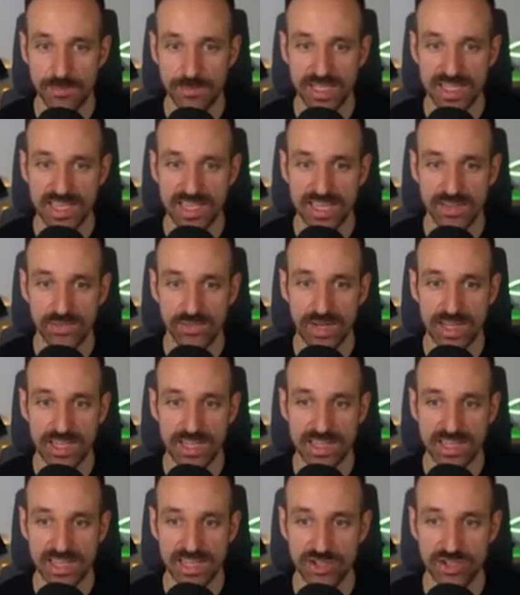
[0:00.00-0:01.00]
APK
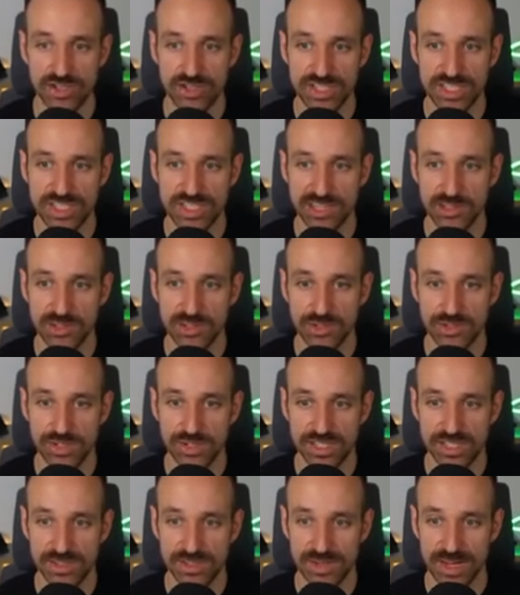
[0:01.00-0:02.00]
file that I could
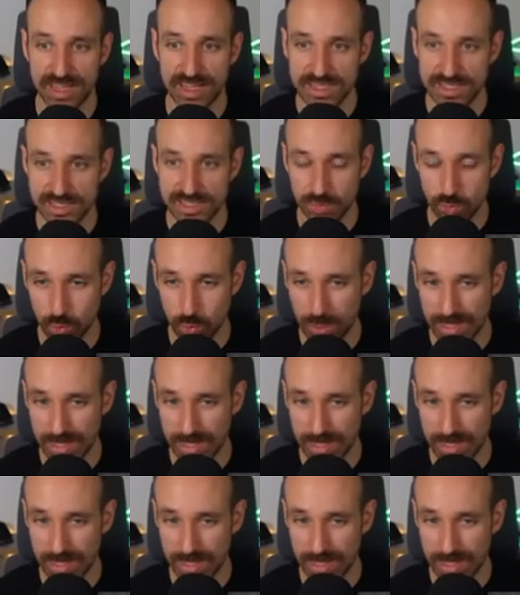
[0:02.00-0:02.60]
download here as